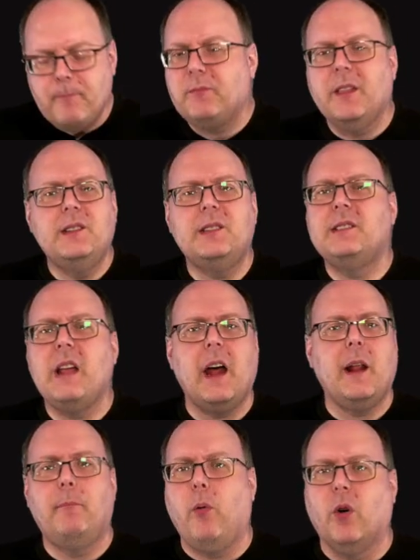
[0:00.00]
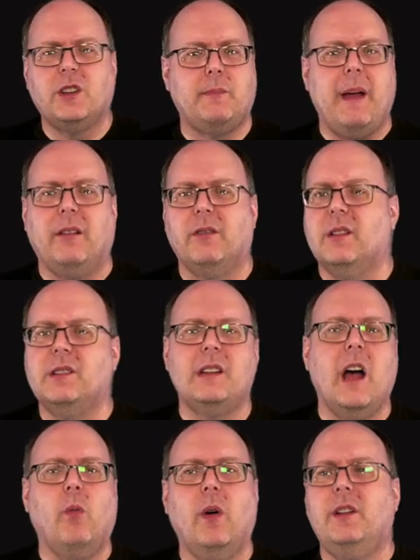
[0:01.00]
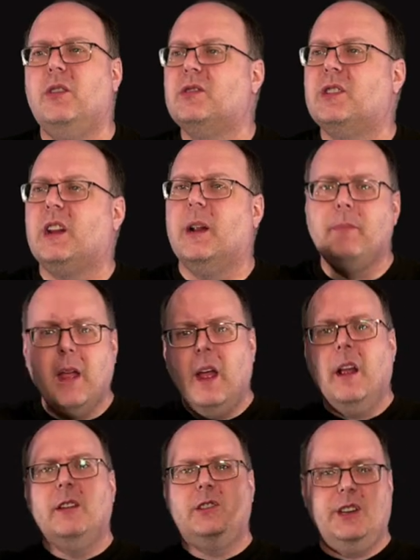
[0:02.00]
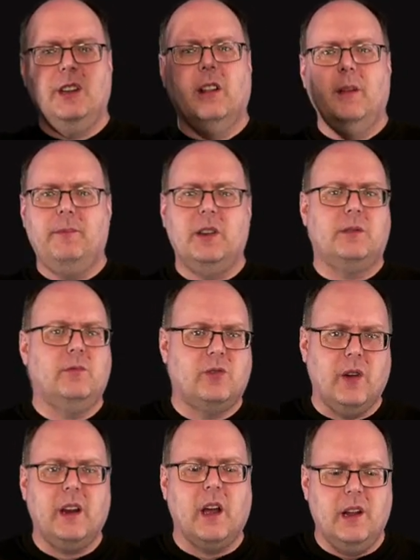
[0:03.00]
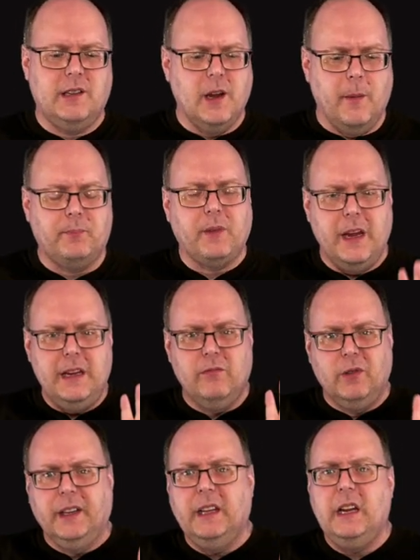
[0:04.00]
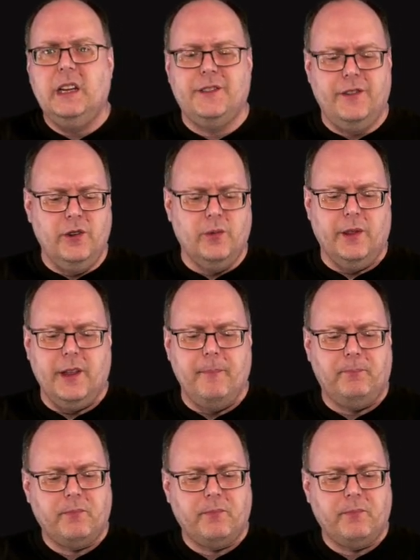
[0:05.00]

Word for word: This is not a porch pounder. This is not one you're just gonna chill and just drink on its own. It really needs food with it.